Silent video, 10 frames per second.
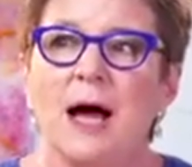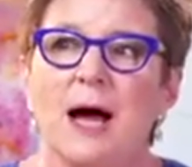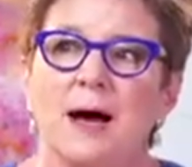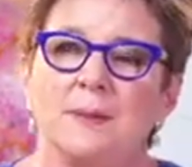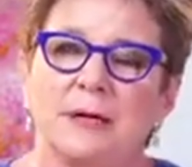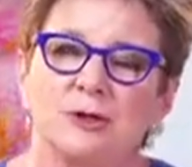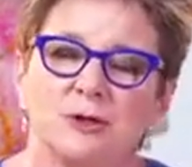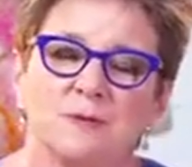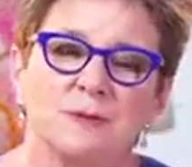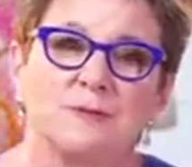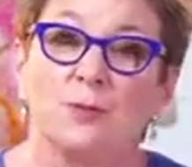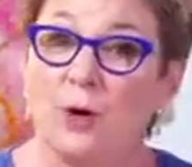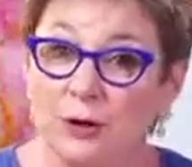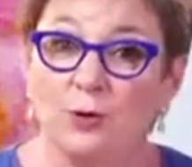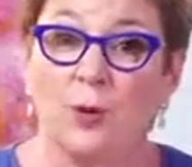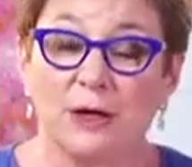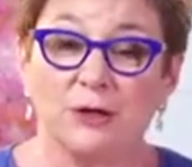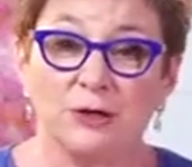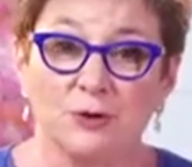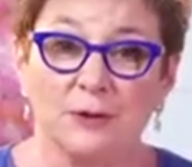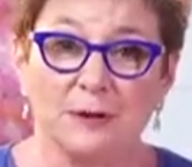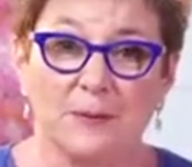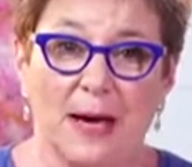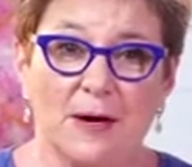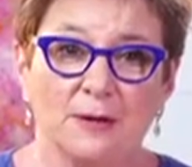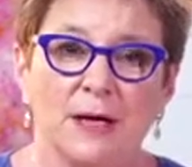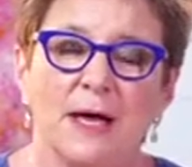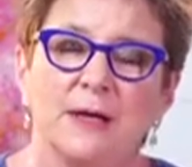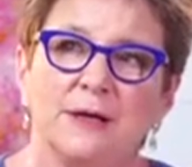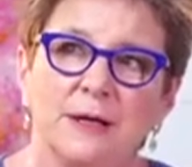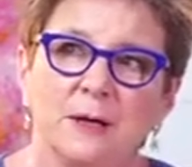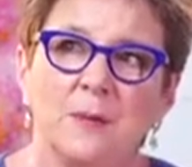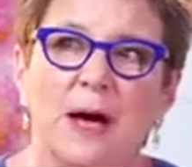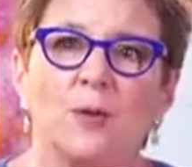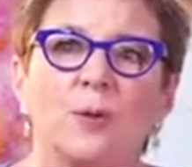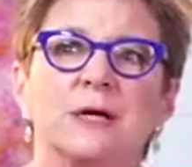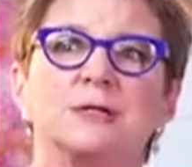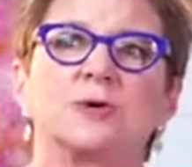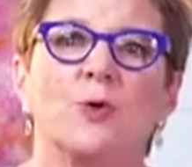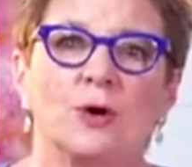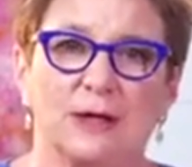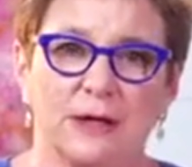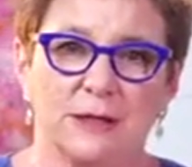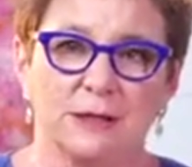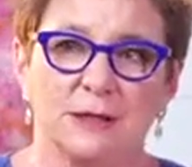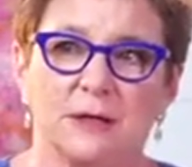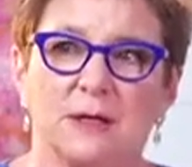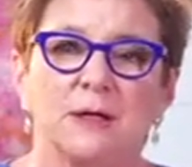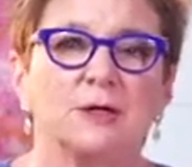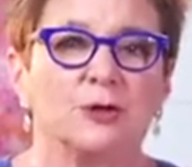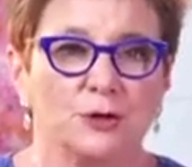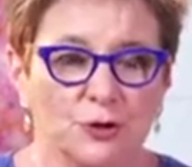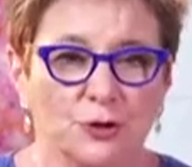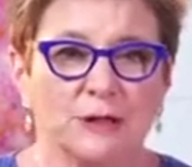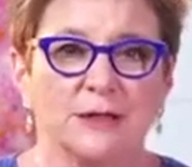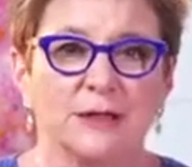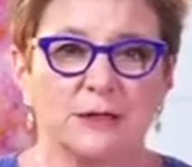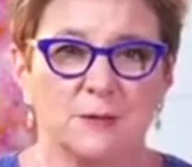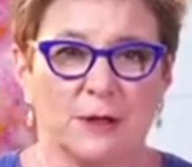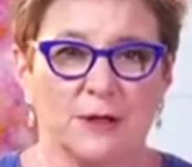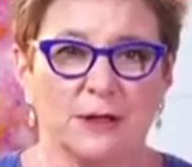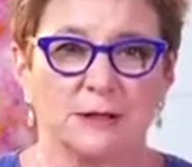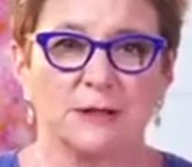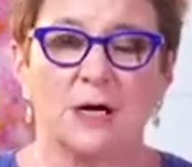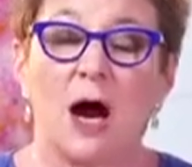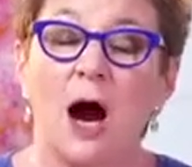um, in terms of what you want to journal about, think about ways to organize your journaling experience.